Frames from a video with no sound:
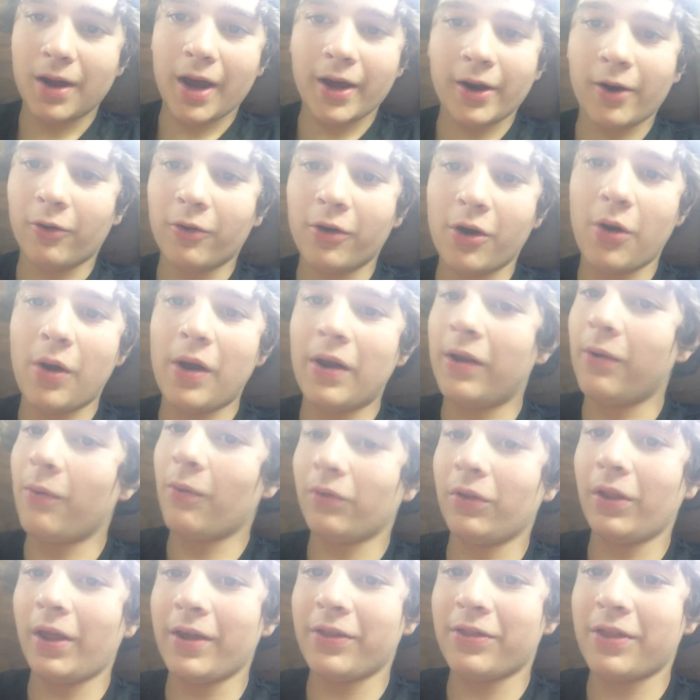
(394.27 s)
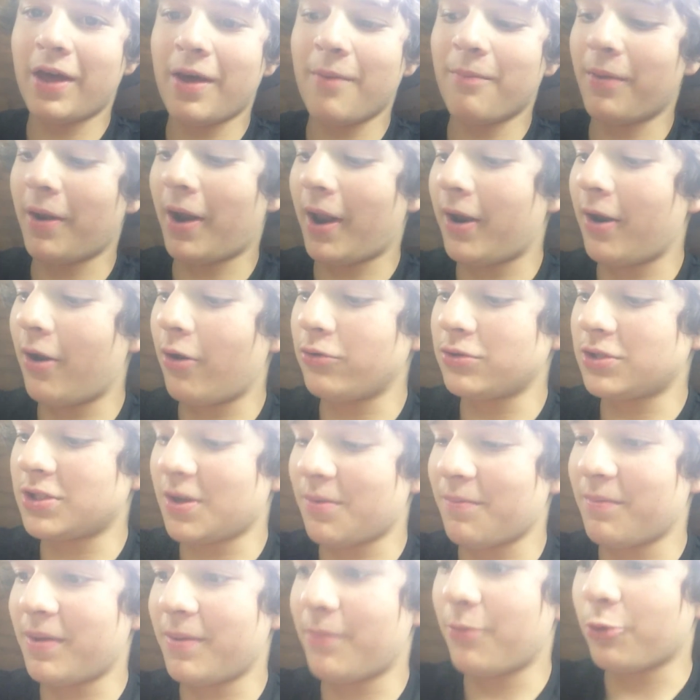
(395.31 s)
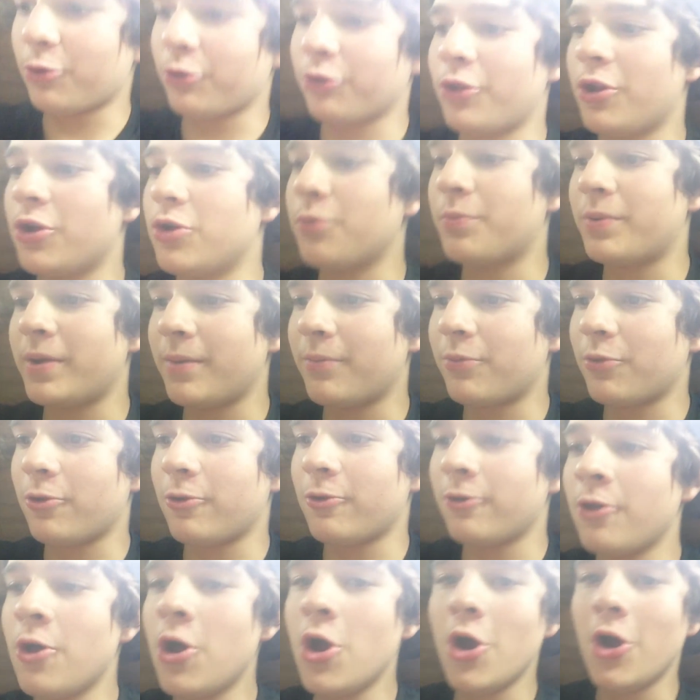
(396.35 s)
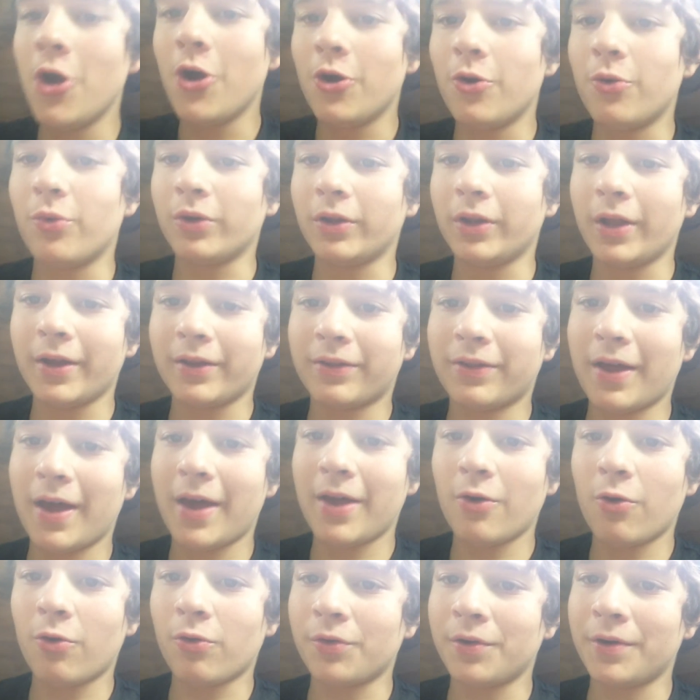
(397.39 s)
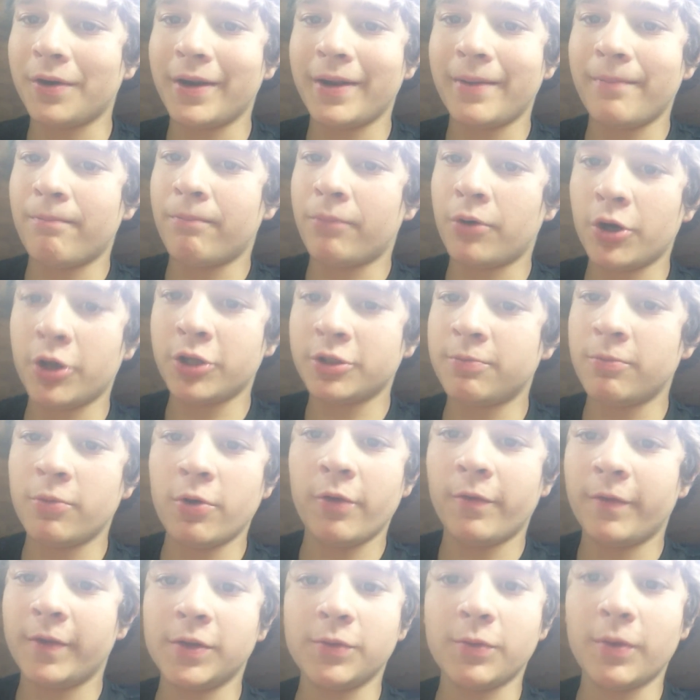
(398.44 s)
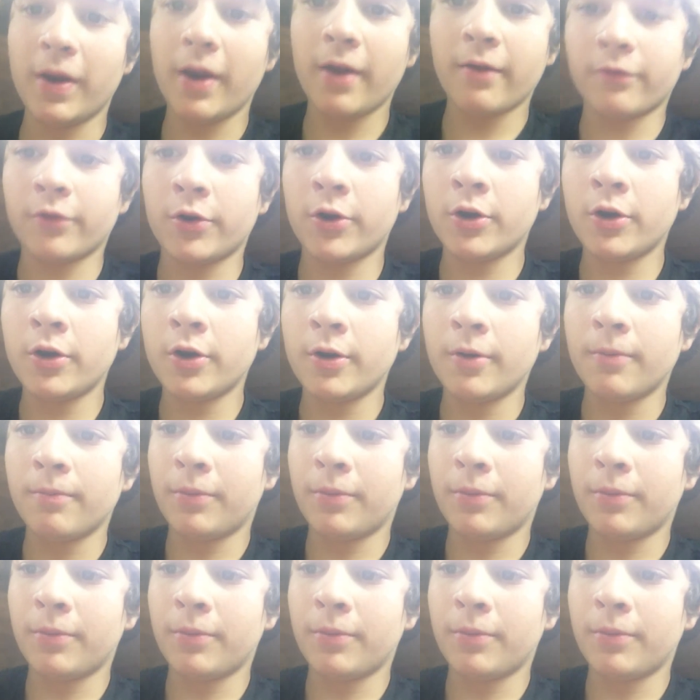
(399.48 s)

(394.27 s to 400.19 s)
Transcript: I don't know anyone like that, but I know some people know people who are like that, or in books, movies, whatever.